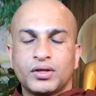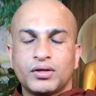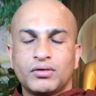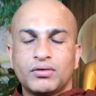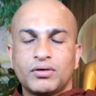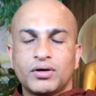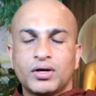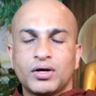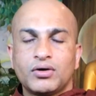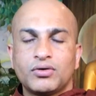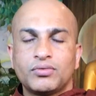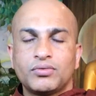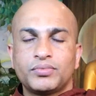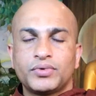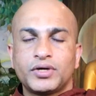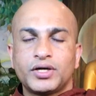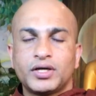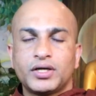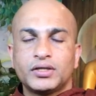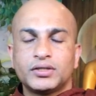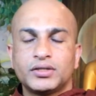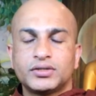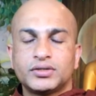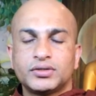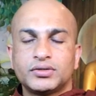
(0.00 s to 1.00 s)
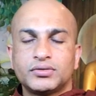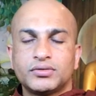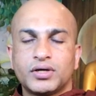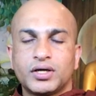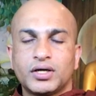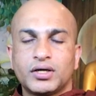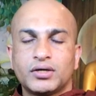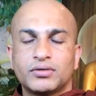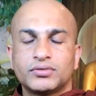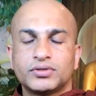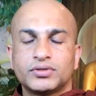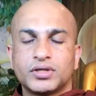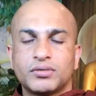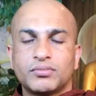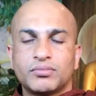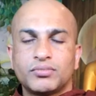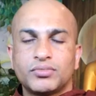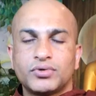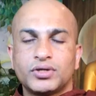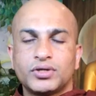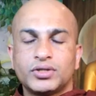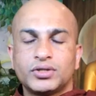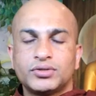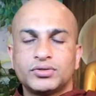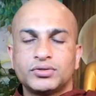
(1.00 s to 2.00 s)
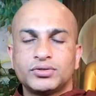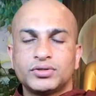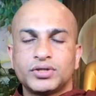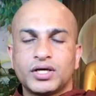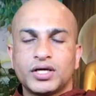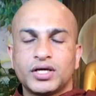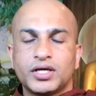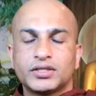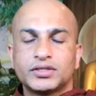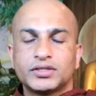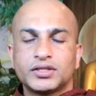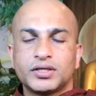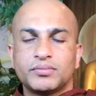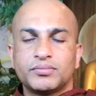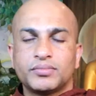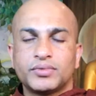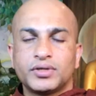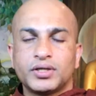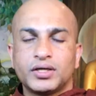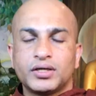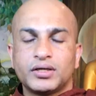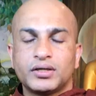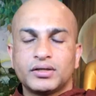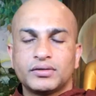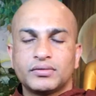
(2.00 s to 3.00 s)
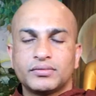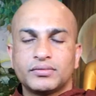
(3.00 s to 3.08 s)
you have friends, you have somebody to share something.